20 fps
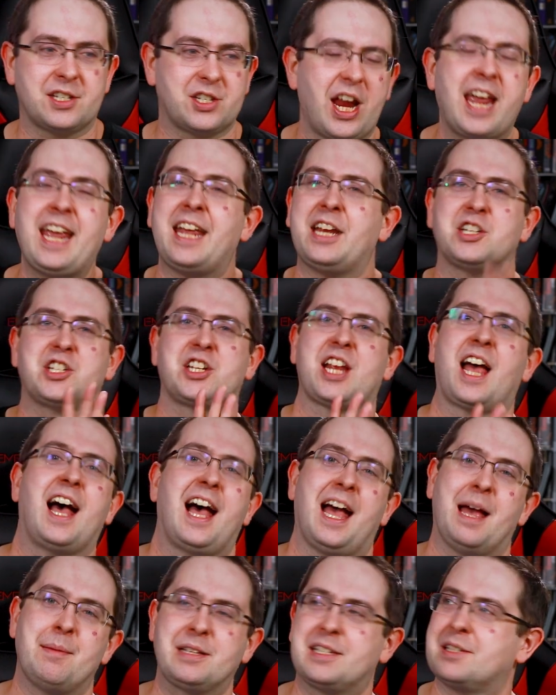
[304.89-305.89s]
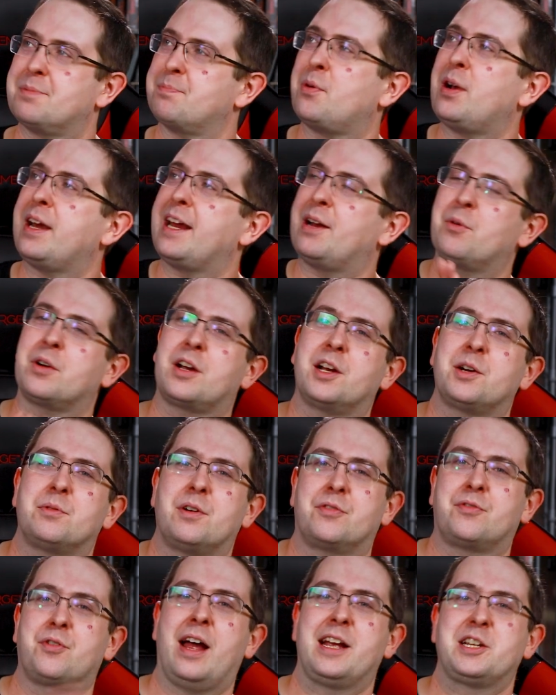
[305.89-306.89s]
change time. It's spring. We're going to
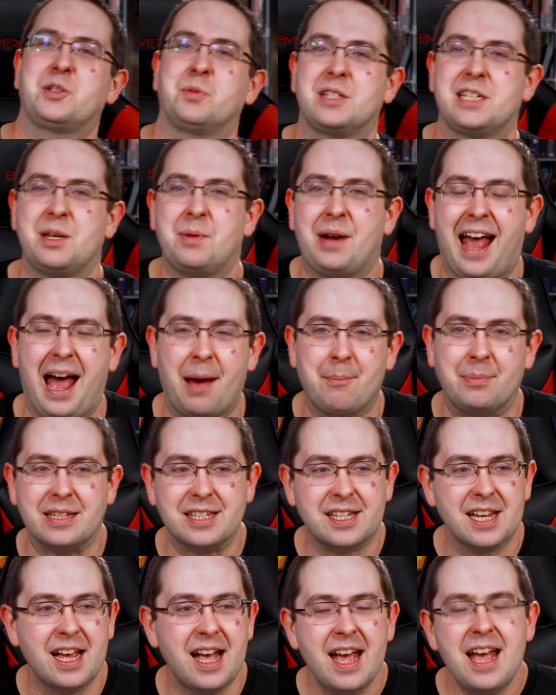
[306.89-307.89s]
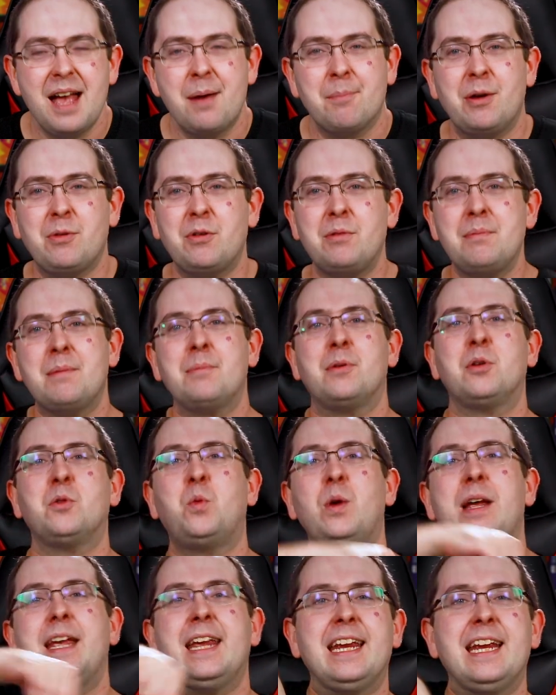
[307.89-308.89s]
refresh. We'll see what happens. But remember,
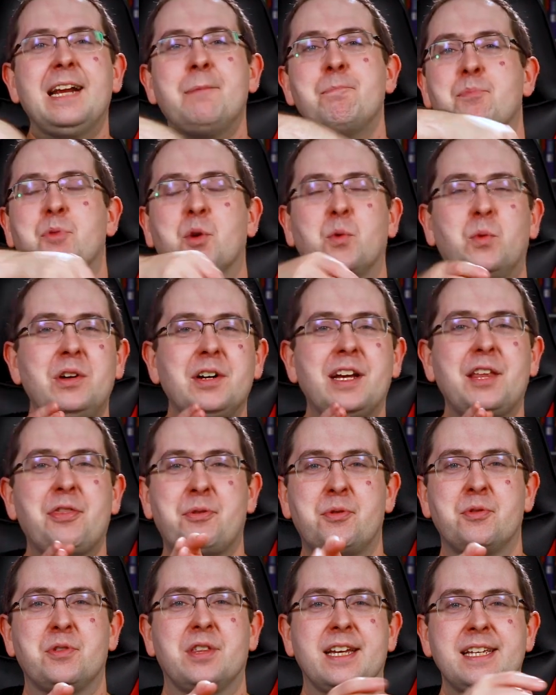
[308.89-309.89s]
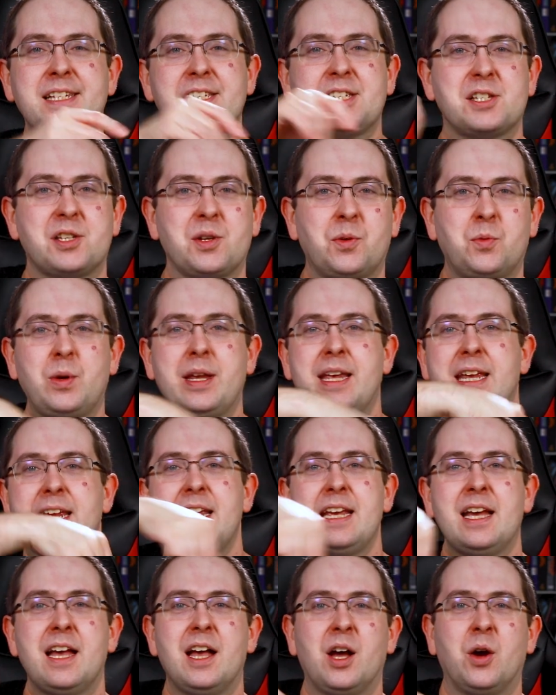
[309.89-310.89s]
we will get through this.
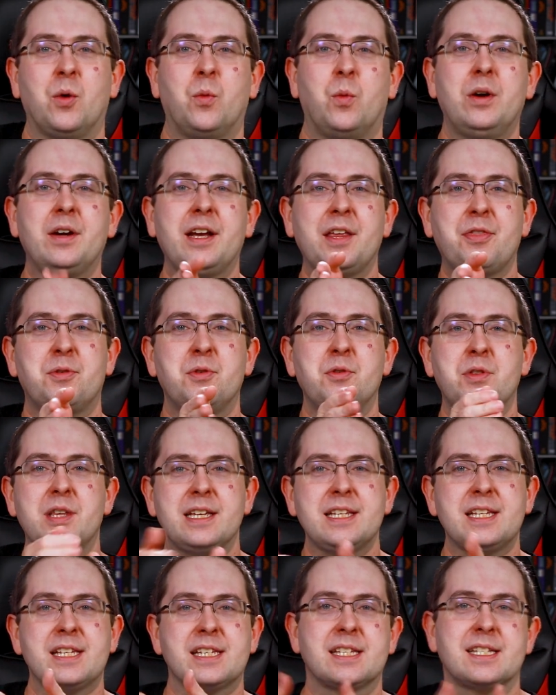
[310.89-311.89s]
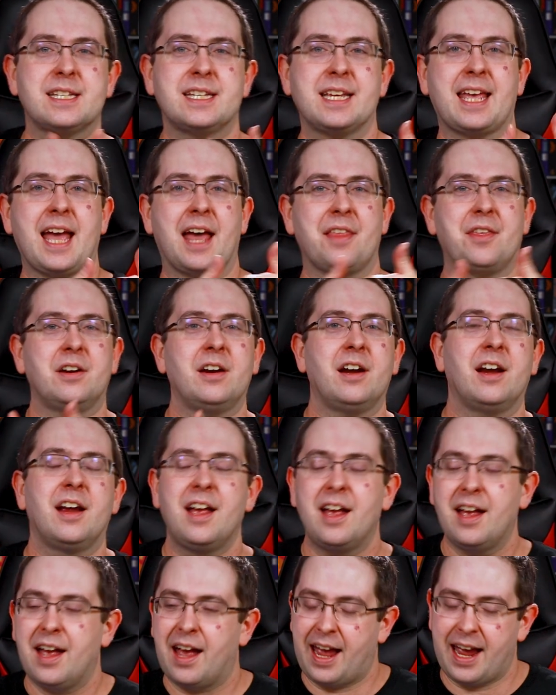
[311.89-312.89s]
We will get through this together.
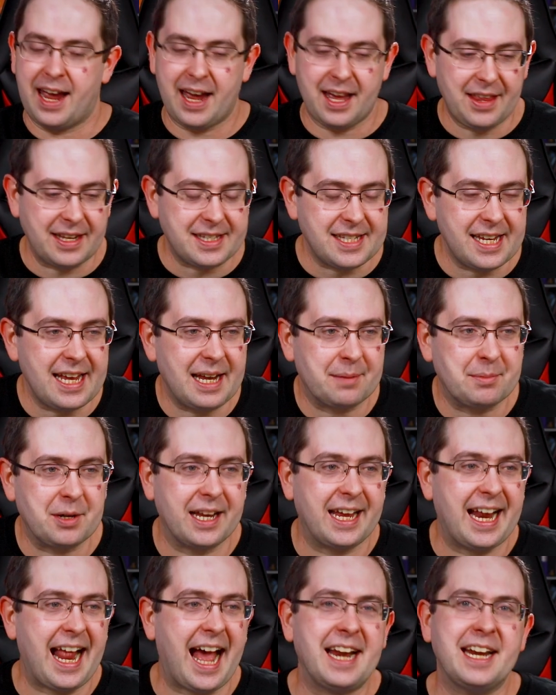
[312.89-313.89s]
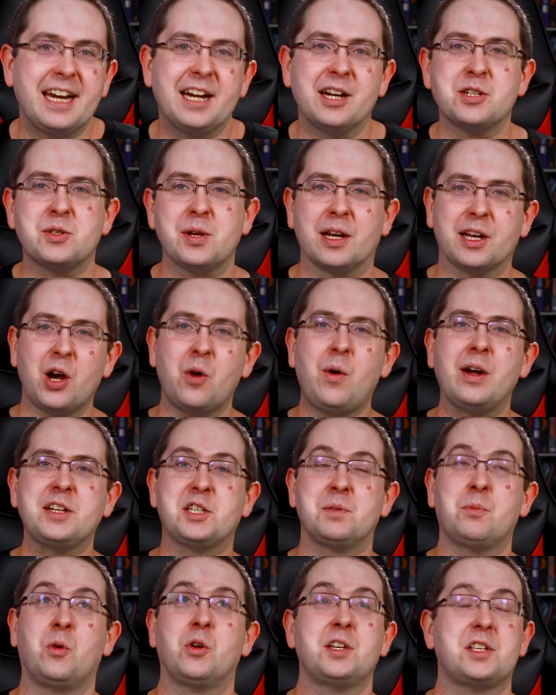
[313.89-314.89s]
And that's it. I'm going to get out of here so I can go watch
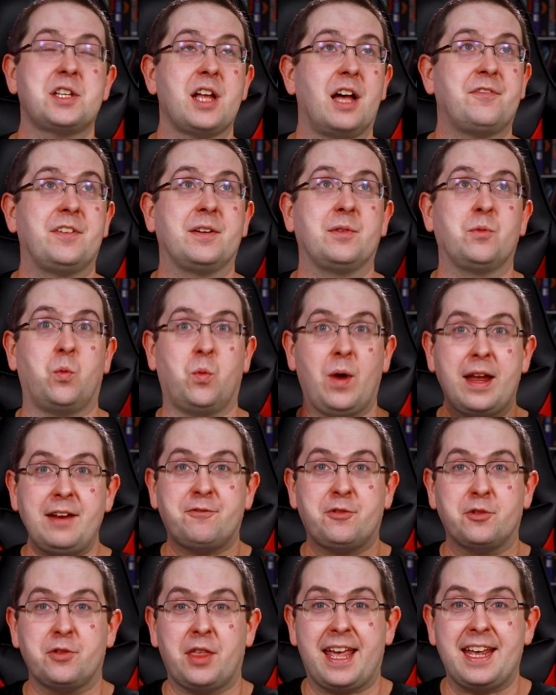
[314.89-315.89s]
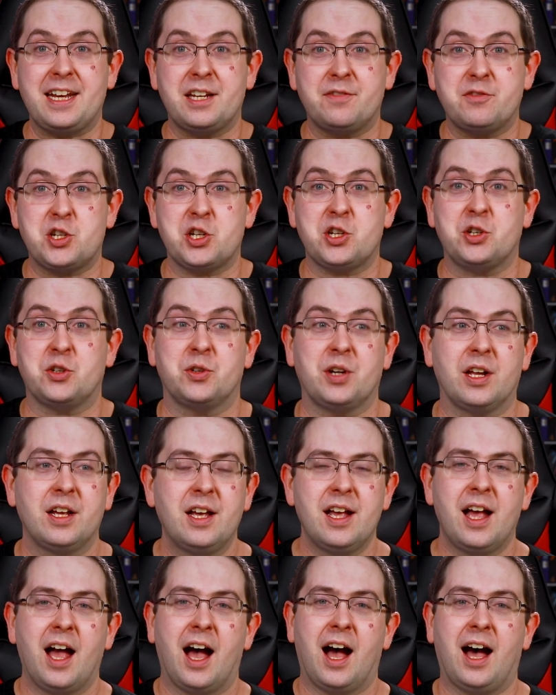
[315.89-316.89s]
some more stuff and wait for the end of June.
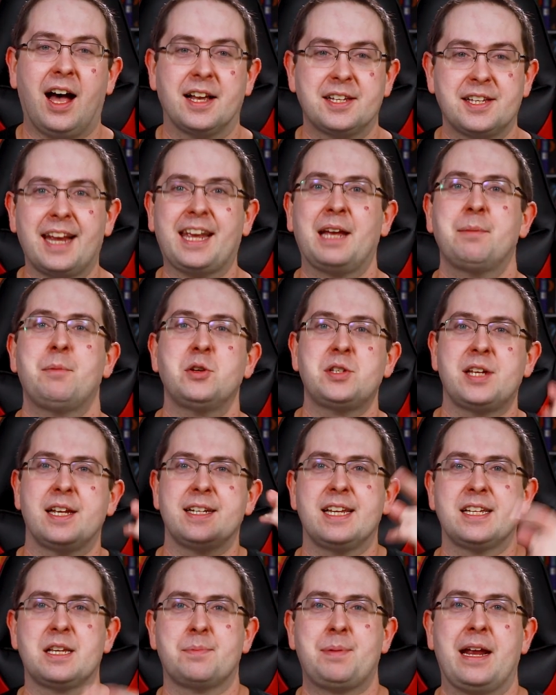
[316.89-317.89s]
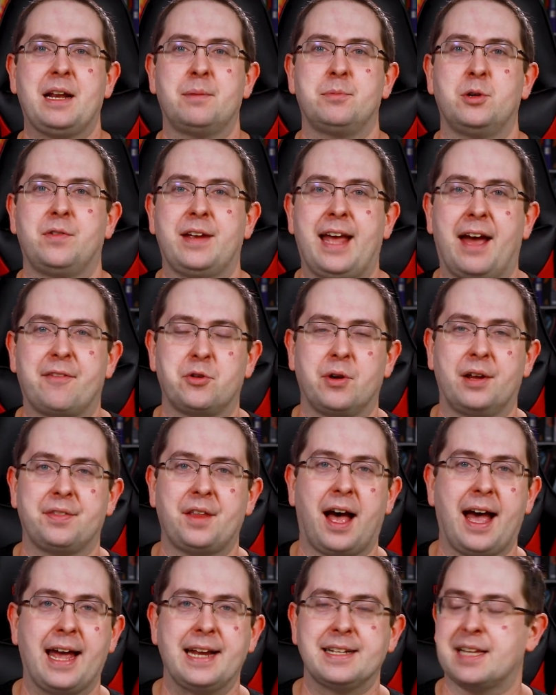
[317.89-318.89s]
Second most anticipated movie after In the
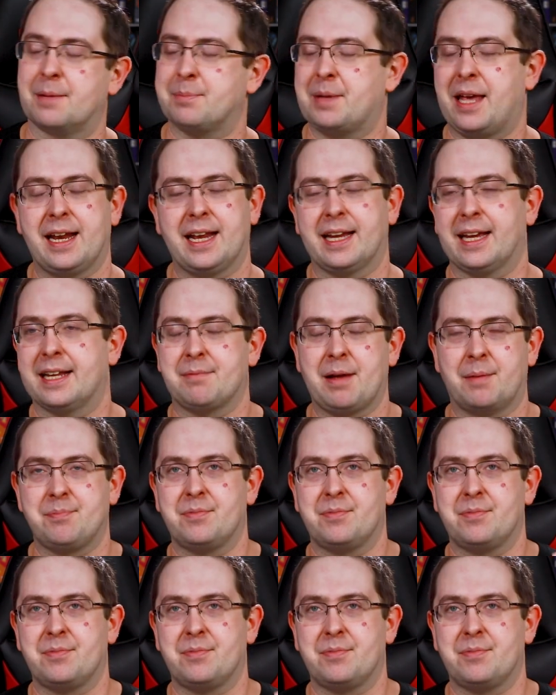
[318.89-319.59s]
Heights. I'm kidding.